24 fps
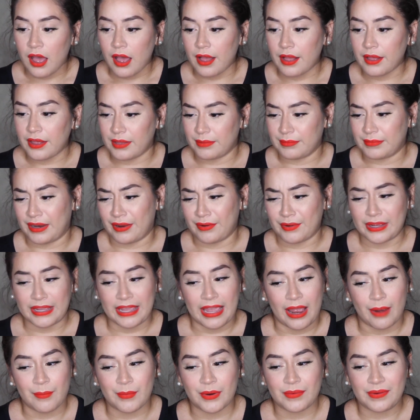Now on
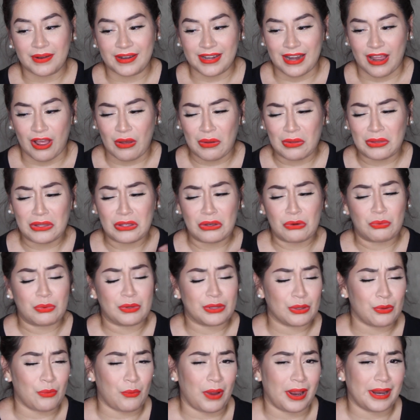camera right now I look
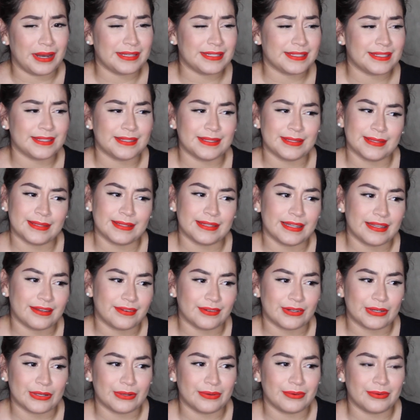really white. I
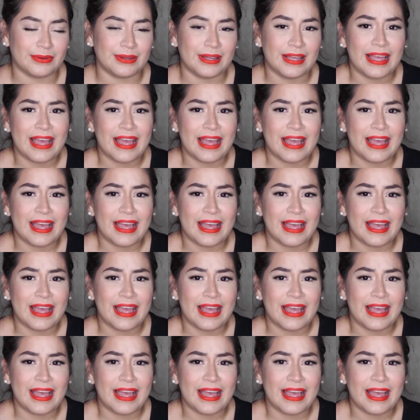don't know.